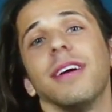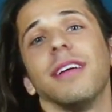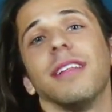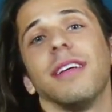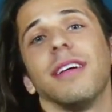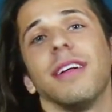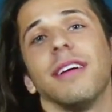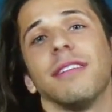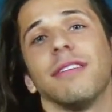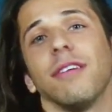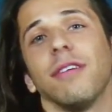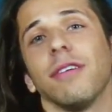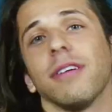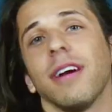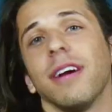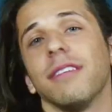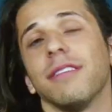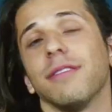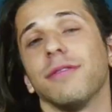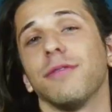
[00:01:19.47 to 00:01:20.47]
that has all
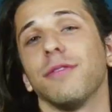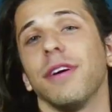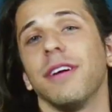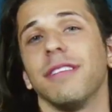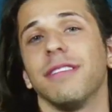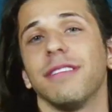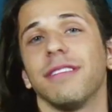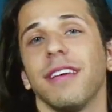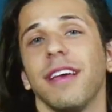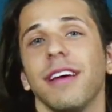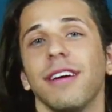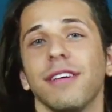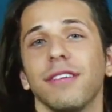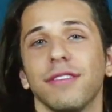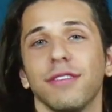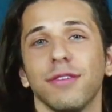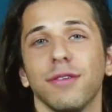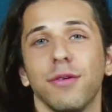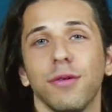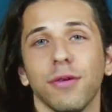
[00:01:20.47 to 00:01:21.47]
kinds of great scales
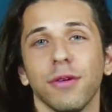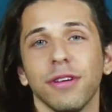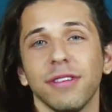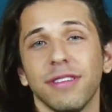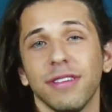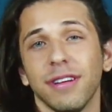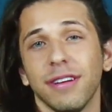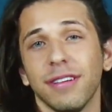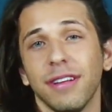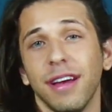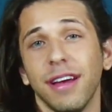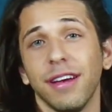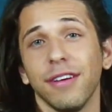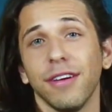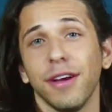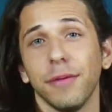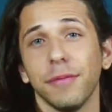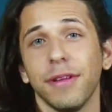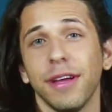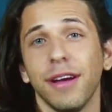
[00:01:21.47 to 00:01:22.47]
and chords that are
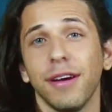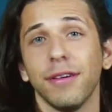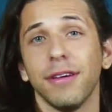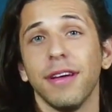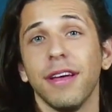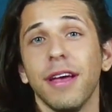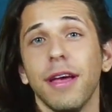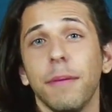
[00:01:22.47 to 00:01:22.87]
diagrammed out,